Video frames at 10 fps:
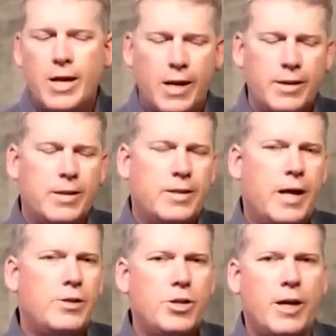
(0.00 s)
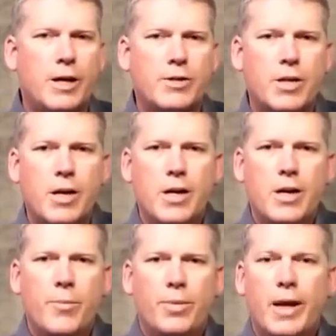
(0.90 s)
And then the tech giants
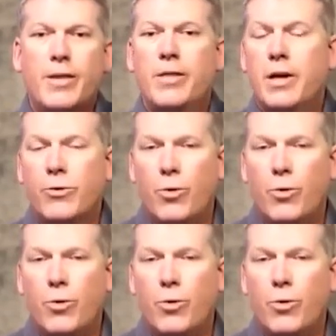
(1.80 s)
played their